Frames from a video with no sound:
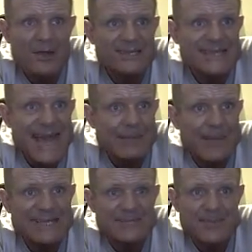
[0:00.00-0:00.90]
I'll
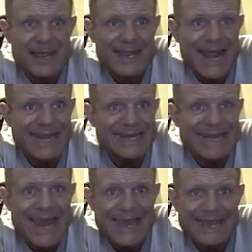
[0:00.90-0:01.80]
stack my speed any
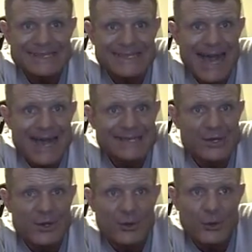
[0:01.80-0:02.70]
day against guys
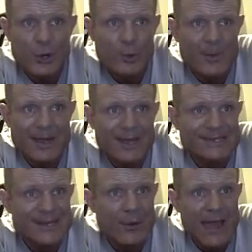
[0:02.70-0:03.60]
who couldn't hurt me
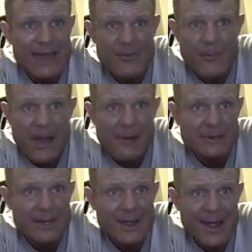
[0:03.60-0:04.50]
because they don't have the
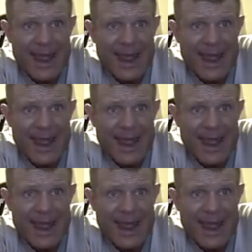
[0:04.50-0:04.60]
power,